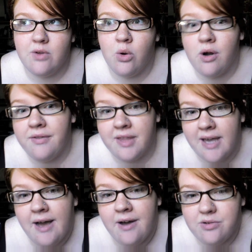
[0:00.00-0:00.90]
Or on the
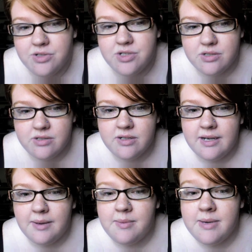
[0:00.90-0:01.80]
couch.
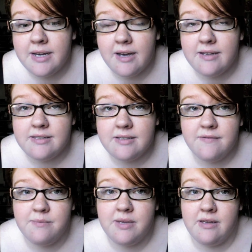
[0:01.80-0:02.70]
Because
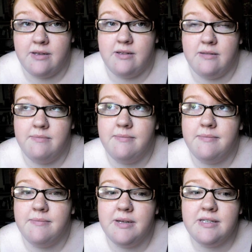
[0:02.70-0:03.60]
of my
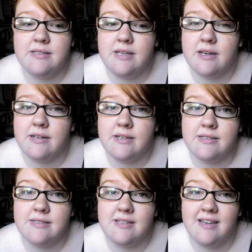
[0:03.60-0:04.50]

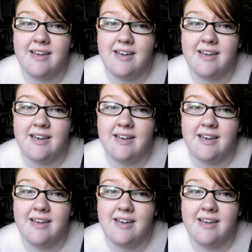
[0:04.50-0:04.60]
sickness.